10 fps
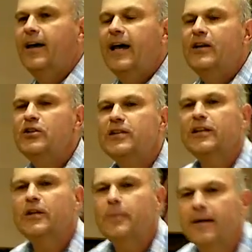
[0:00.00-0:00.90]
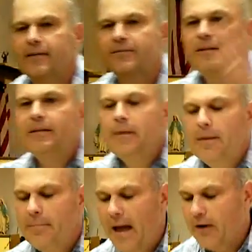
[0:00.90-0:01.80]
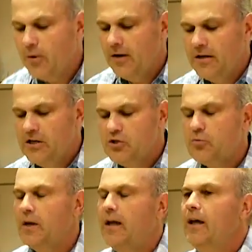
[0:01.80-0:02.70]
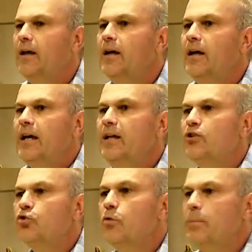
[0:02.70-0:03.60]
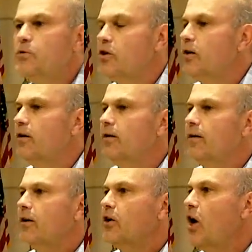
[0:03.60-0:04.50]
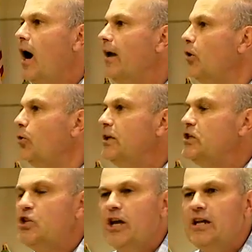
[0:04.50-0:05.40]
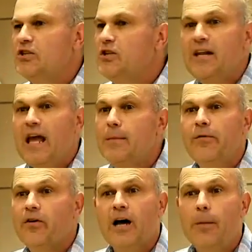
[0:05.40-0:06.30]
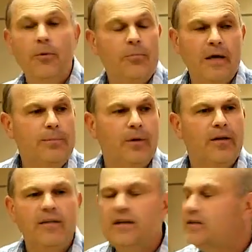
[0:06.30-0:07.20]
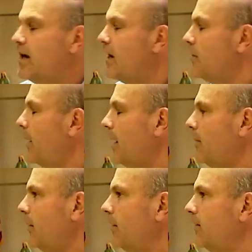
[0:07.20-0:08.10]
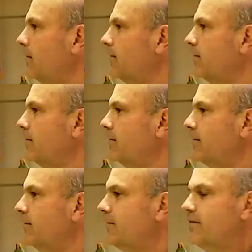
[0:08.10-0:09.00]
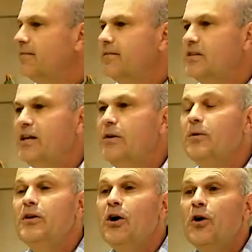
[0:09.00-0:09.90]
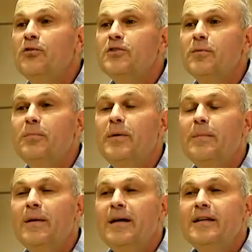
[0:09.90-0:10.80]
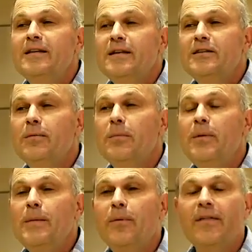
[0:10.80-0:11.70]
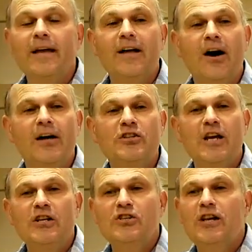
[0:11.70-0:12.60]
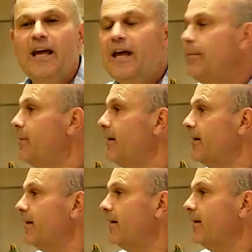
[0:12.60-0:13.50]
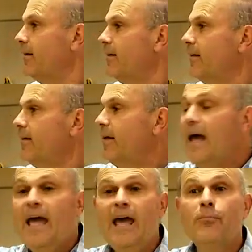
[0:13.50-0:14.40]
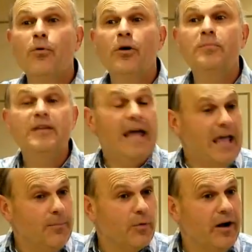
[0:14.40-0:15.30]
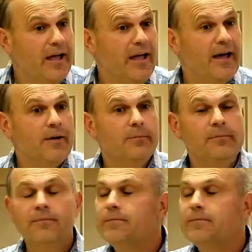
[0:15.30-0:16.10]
And just a little bit of background history in Scripture, God only changed the name of a couple people in the entire Bible. Does anyone know some of the people some of the people that God changed the name? Abraham, Abram to Abraham.